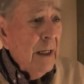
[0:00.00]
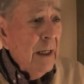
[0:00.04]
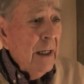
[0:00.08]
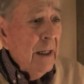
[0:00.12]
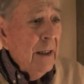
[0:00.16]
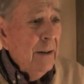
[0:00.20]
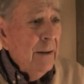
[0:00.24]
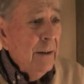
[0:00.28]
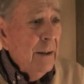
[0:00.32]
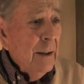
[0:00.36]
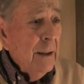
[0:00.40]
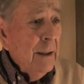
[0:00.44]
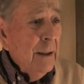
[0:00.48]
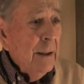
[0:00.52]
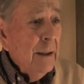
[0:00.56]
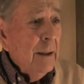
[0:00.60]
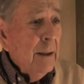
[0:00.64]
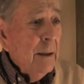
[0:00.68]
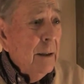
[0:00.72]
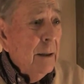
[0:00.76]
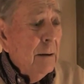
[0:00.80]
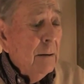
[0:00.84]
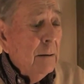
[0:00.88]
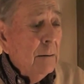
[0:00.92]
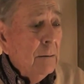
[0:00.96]
and then,
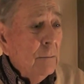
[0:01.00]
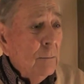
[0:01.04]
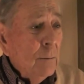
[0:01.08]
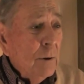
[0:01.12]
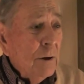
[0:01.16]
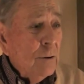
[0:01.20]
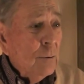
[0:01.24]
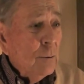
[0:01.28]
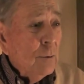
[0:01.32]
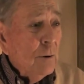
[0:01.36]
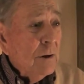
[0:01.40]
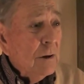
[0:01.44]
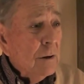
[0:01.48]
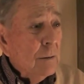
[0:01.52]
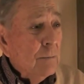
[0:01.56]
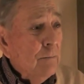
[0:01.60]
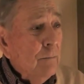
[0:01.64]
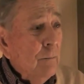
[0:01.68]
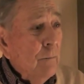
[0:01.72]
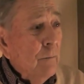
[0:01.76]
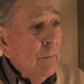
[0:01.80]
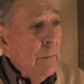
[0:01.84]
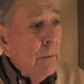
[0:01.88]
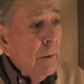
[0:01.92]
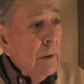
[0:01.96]
which was
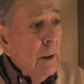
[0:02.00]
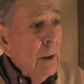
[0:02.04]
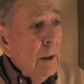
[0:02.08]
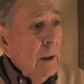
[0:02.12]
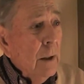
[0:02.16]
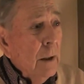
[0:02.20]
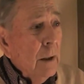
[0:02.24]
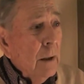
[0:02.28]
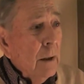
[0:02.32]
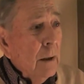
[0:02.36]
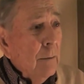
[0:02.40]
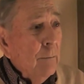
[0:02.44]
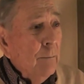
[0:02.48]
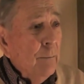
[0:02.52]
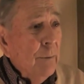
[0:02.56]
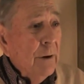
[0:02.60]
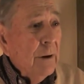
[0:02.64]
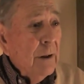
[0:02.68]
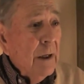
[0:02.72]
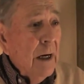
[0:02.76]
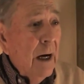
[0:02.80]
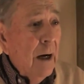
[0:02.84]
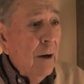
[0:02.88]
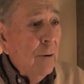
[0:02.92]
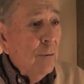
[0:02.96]
a
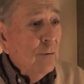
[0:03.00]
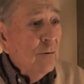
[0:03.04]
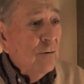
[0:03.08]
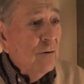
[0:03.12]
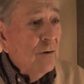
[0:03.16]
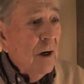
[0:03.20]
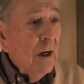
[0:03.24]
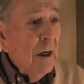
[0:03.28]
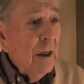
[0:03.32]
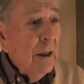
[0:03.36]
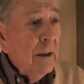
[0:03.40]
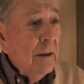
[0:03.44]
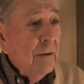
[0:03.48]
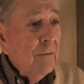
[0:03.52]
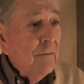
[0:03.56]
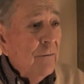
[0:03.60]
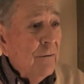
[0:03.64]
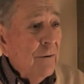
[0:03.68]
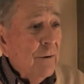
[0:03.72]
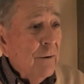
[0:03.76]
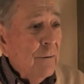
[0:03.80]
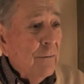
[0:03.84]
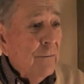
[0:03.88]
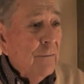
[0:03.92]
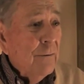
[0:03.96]
big house on
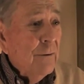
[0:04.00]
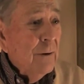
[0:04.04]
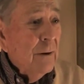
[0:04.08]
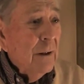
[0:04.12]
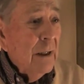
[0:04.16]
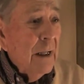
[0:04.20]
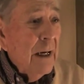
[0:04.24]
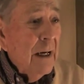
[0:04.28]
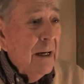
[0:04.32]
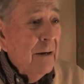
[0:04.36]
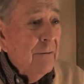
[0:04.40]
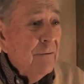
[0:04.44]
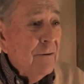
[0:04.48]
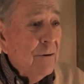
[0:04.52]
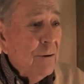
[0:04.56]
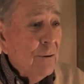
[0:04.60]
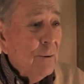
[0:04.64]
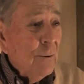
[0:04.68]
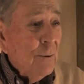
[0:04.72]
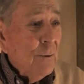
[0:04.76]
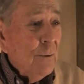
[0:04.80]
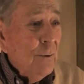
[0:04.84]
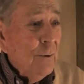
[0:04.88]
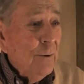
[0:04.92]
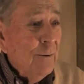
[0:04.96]
Fairfield Avenue
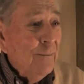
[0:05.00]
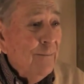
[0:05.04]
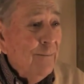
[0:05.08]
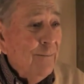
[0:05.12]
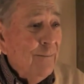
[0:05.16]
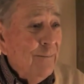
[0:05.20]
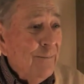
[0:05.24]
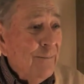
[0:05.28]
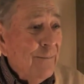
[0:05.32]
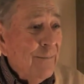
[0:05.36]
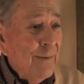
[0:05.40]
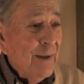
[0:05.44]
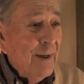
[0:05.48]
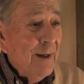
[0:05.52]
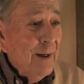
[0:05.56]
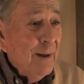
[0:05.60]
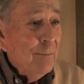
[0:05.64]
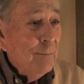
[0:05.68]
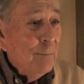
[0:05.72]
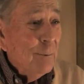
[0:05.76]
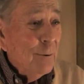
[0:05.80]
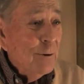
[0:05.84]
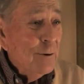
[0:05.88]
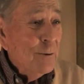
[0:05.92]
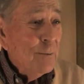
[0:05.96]
in
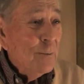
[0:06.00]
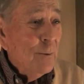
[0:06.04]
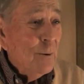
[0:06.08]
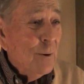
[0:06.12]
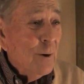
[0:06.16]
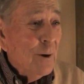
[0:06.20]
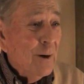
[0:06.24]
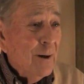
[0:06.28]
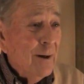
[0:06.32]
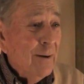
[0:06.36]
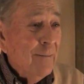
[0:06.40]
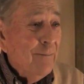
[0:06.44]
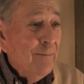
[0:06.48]
Bridgeport.